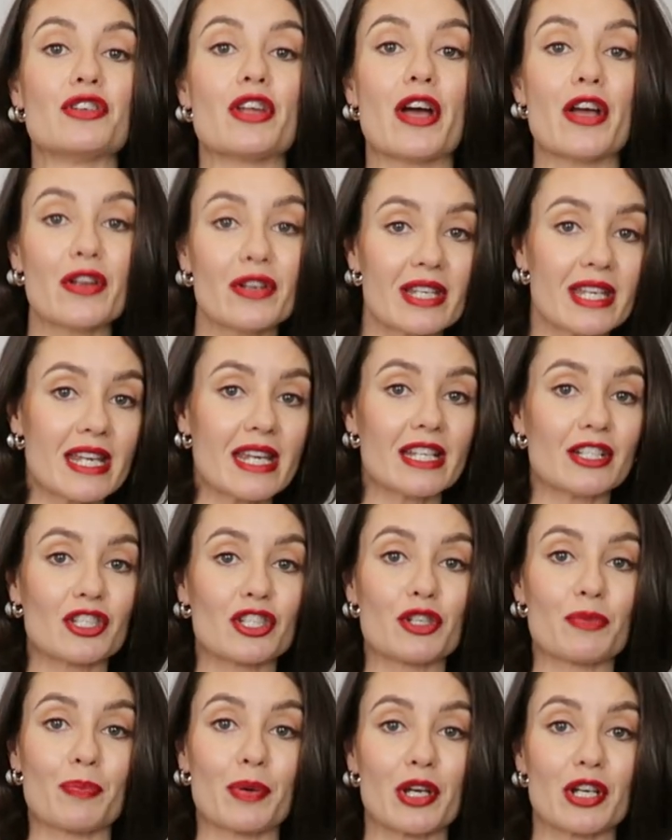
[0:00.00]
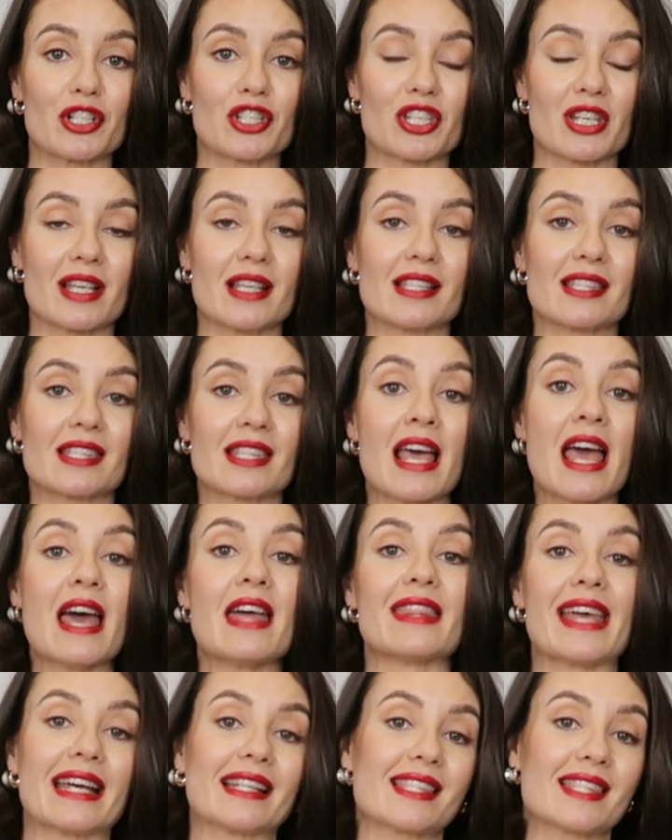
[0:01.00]
No need to purchase
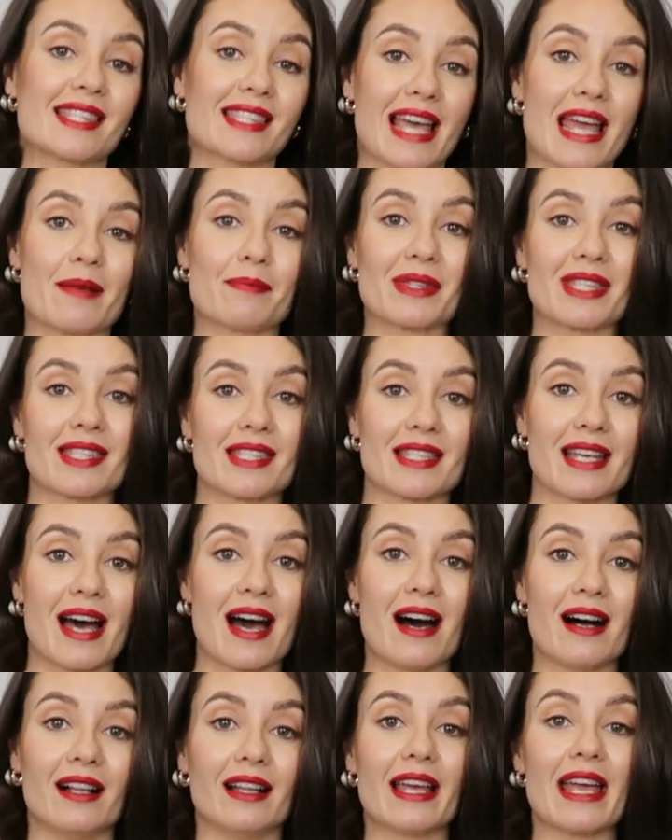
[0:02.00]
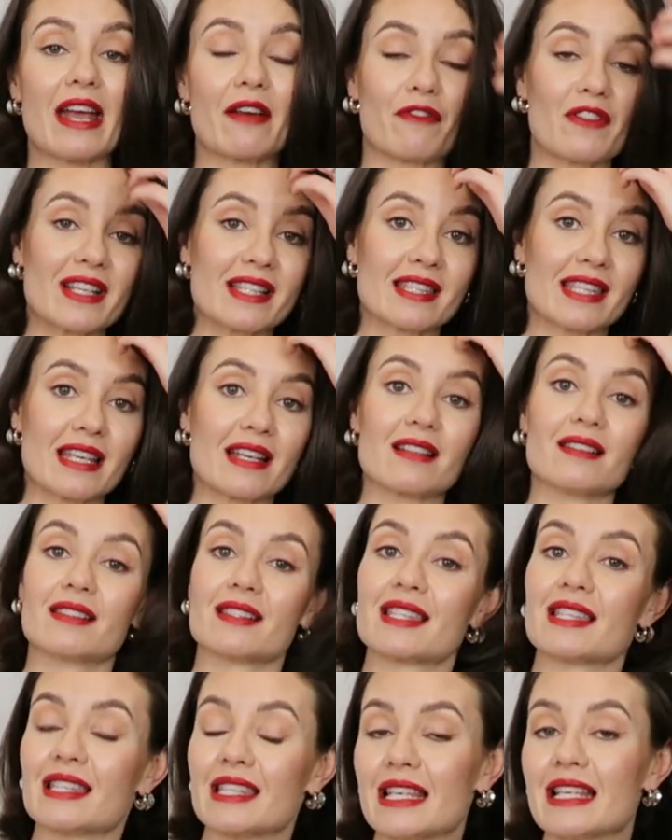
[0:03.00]
that same style every
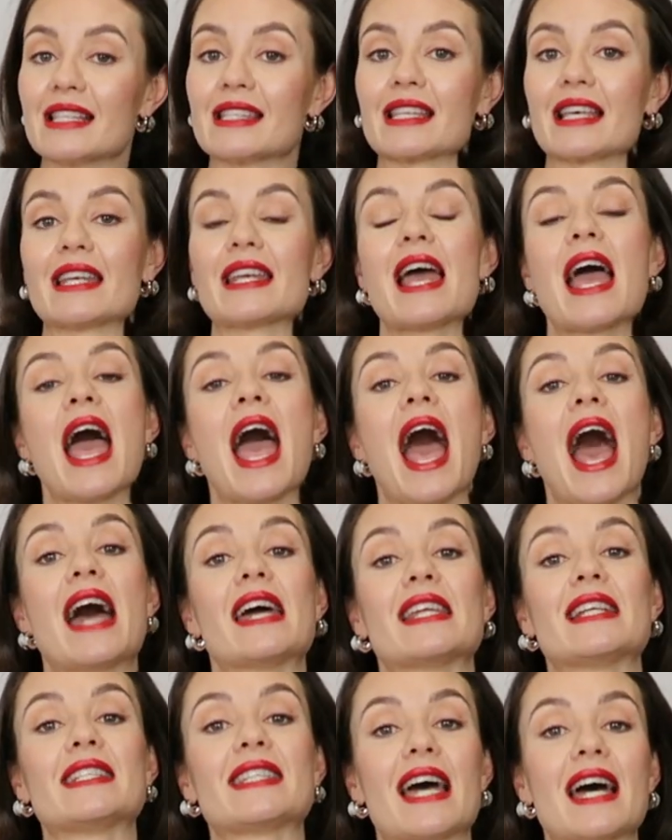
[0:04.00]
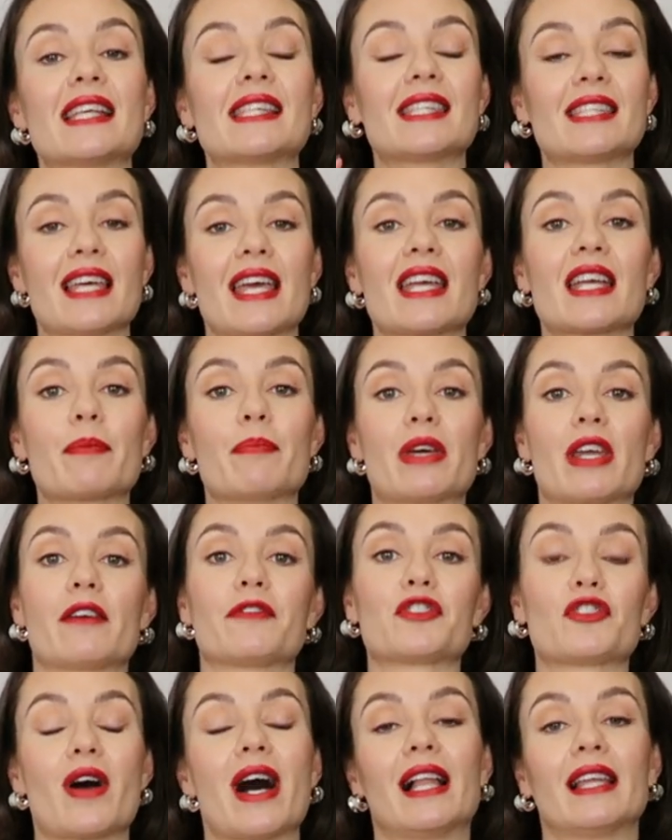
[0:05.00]
single season, and it does take a bit
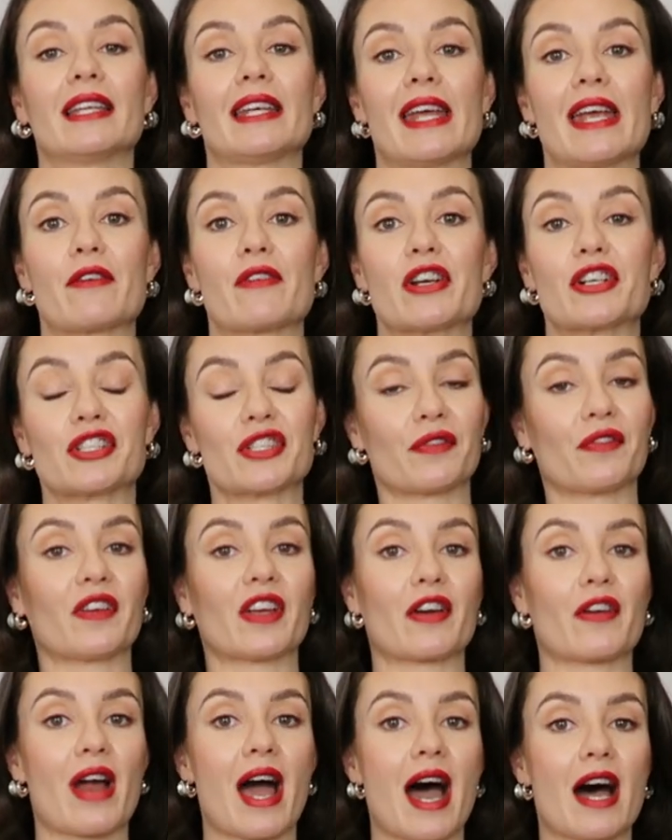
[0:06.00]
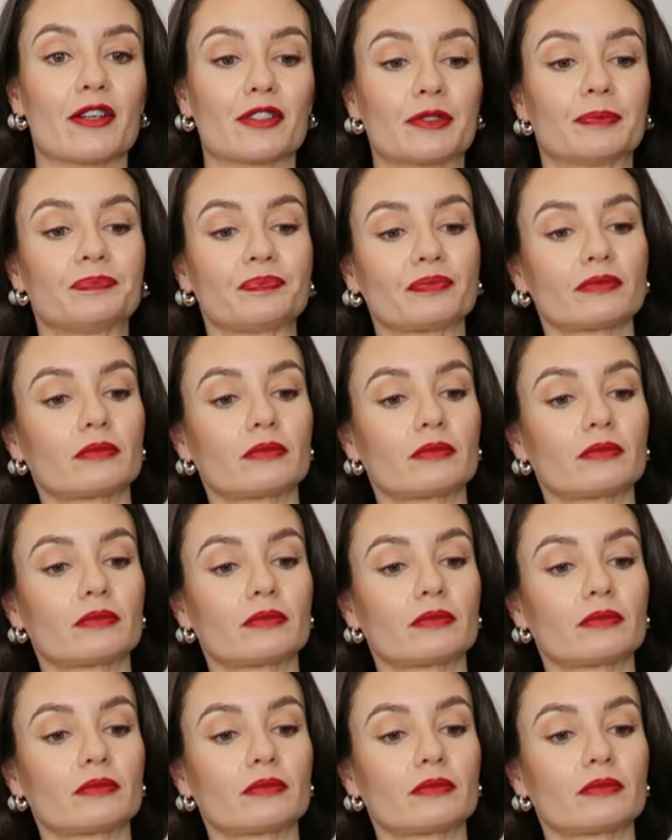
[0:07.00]
of trial and error to figure out